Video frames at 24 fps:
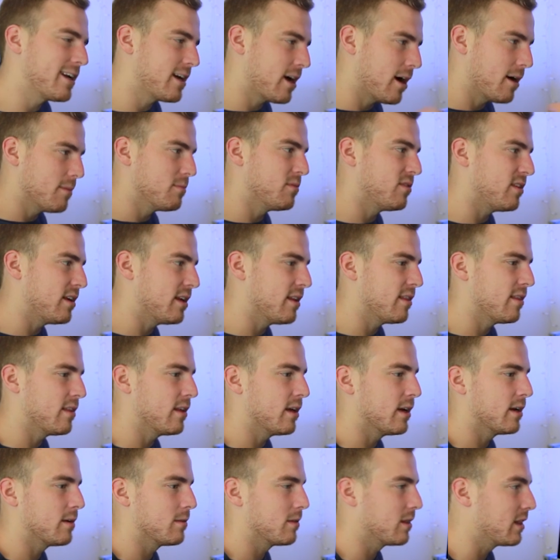comes in
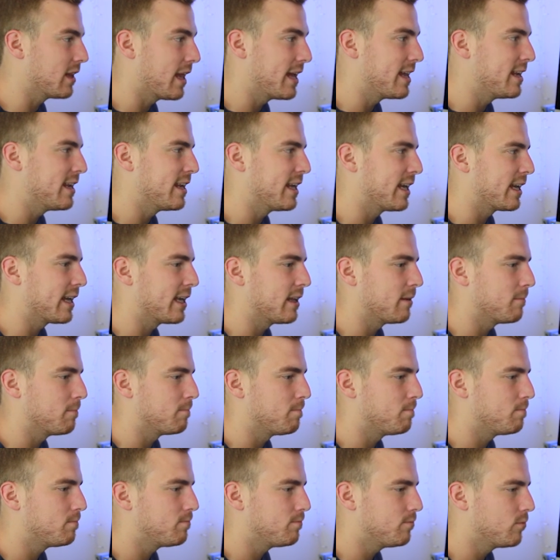the lightning and
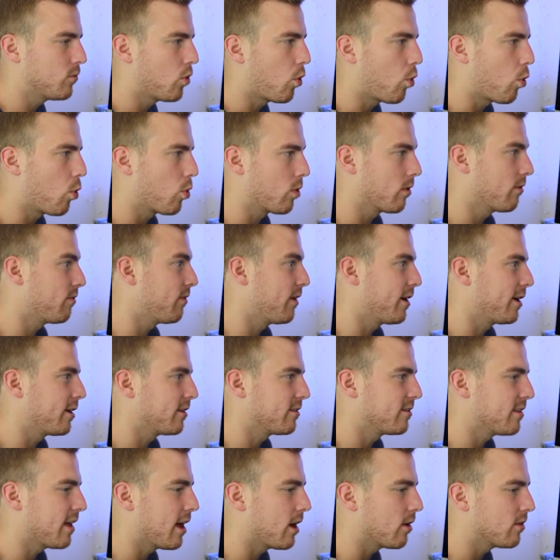horrifying
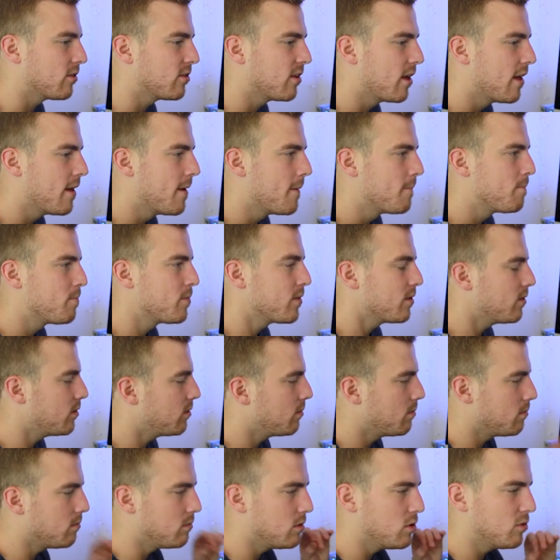sounds.
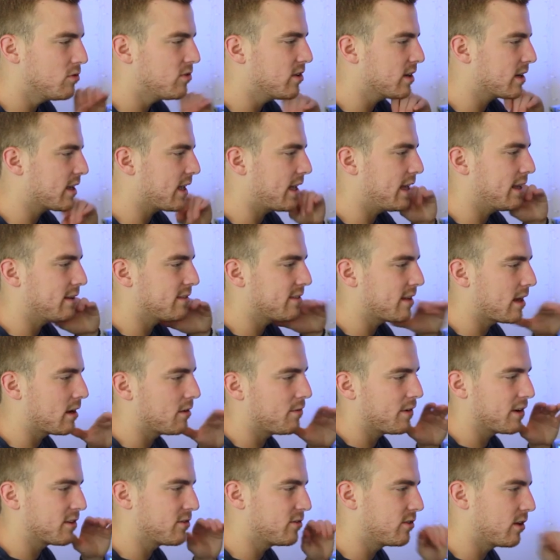Music and sound
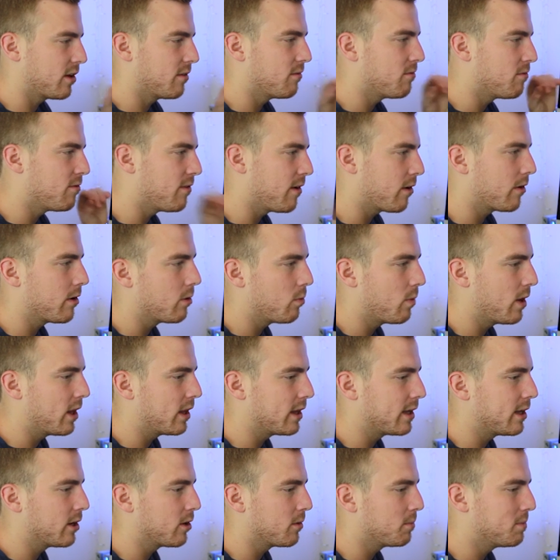effects done very well
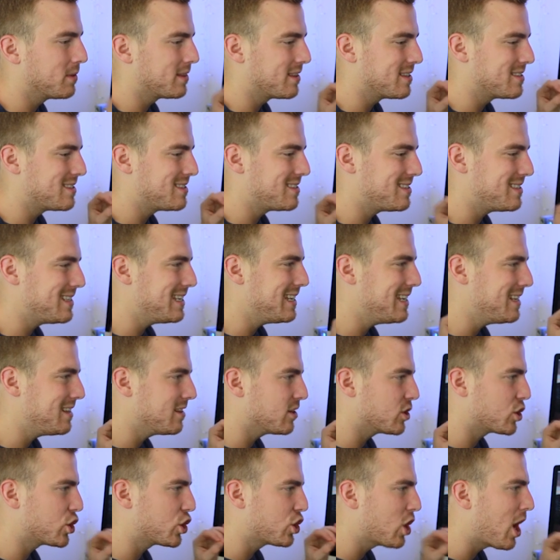here, but the
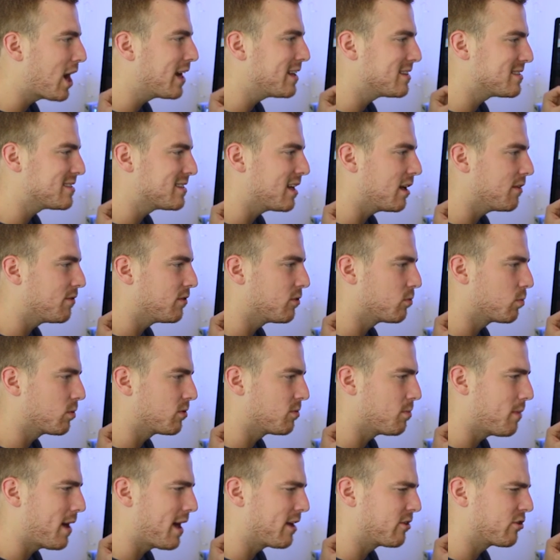shot itself is
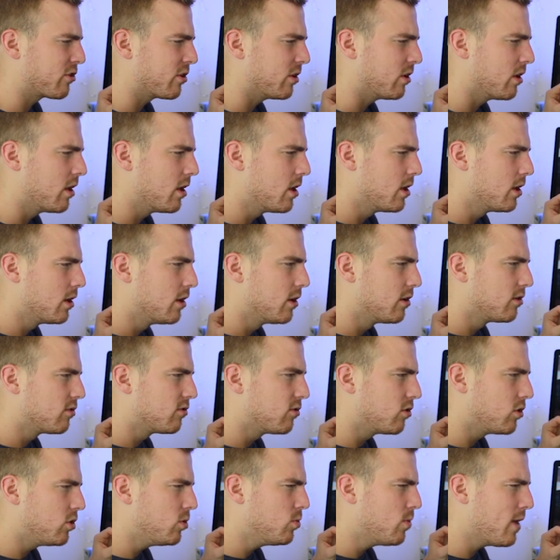what's magical.
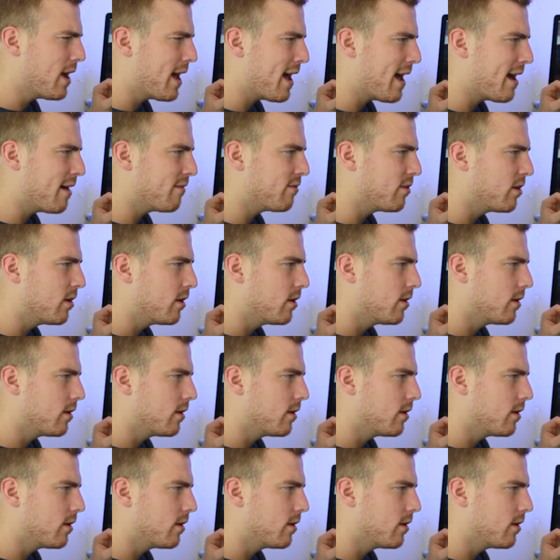So you have